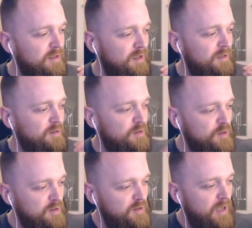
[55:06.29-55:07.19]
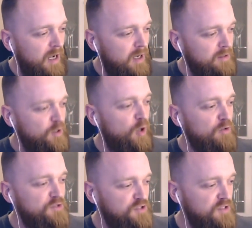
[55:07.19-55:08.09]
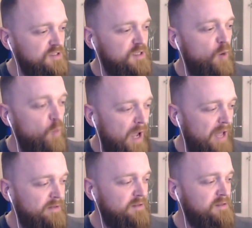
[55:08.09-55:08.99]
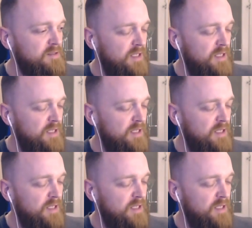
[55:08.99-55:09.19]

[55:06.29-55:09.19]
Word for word: Eh, our conscious awareness